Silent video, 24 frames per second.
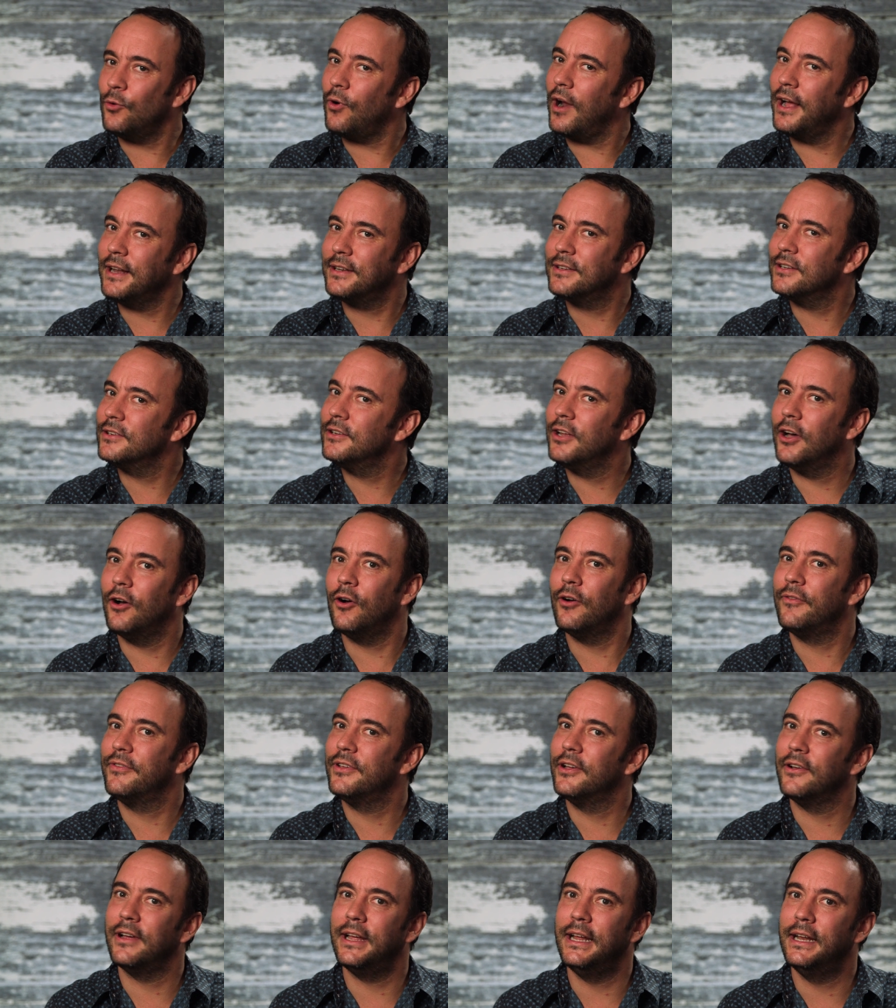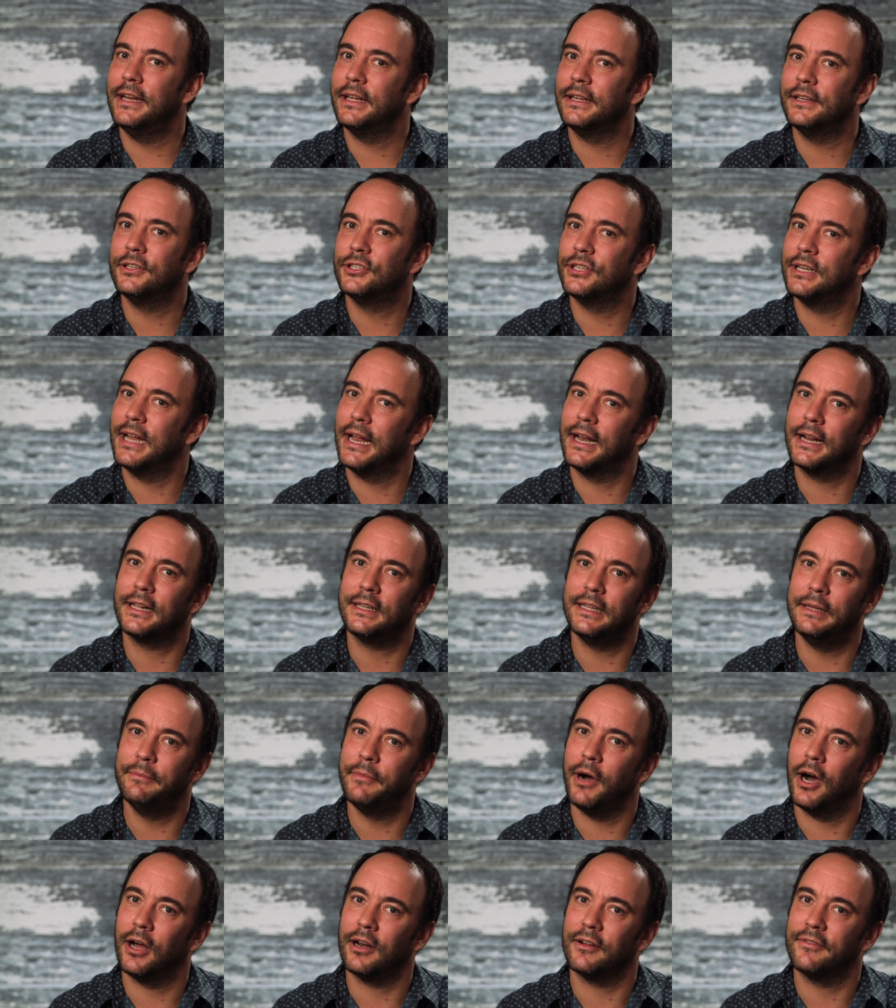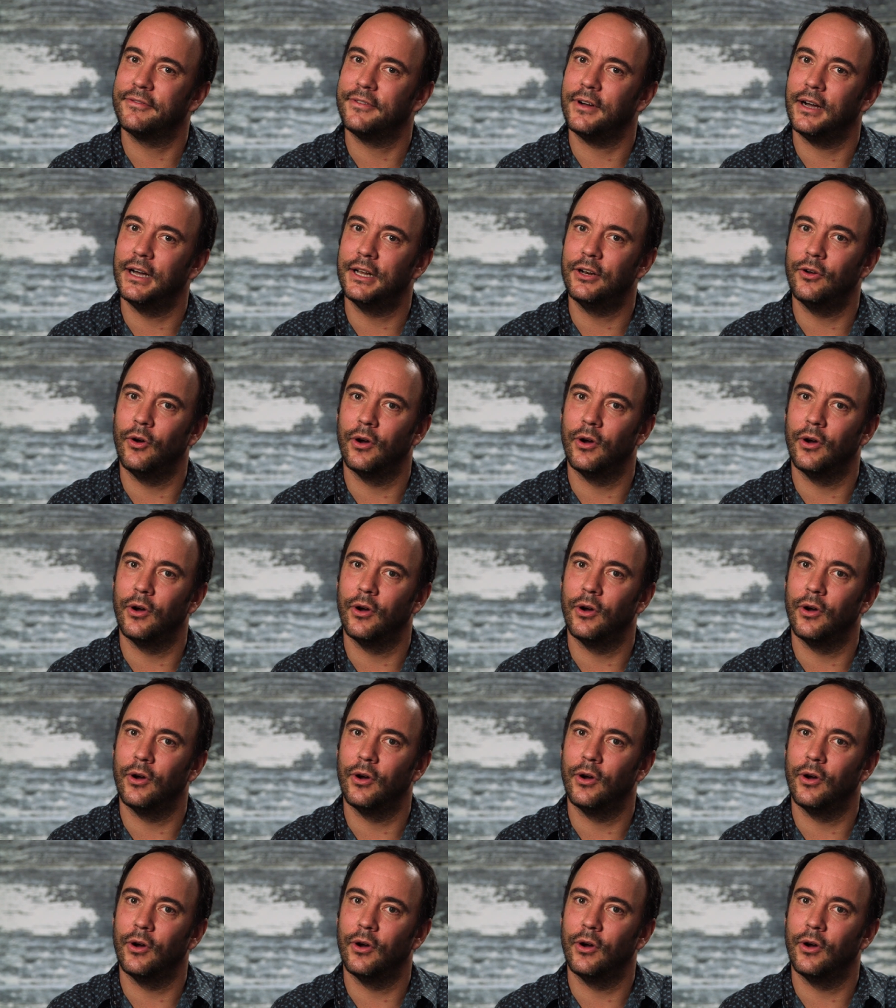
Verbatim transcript: right to know if you're eating genetically modified